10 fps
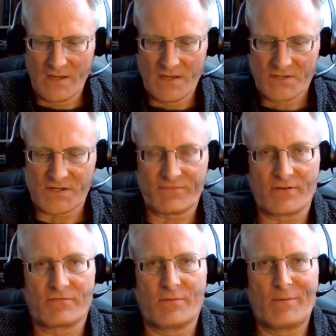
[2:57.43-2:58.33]
suffering
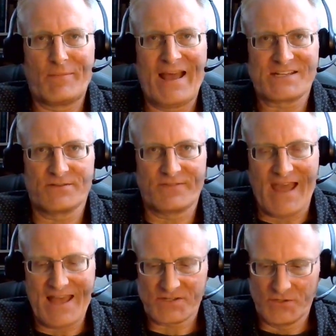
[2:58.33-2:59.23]
from a massive
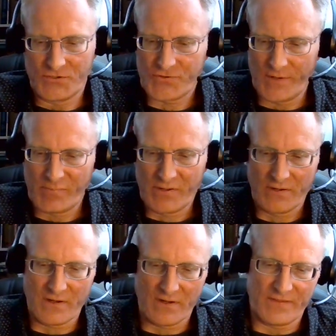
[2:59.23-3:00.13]
acid trip
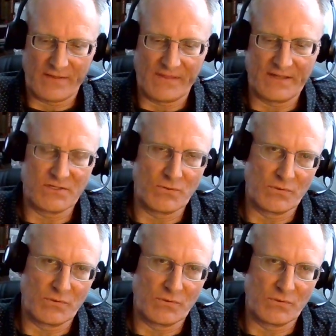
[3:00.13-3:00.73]
that led to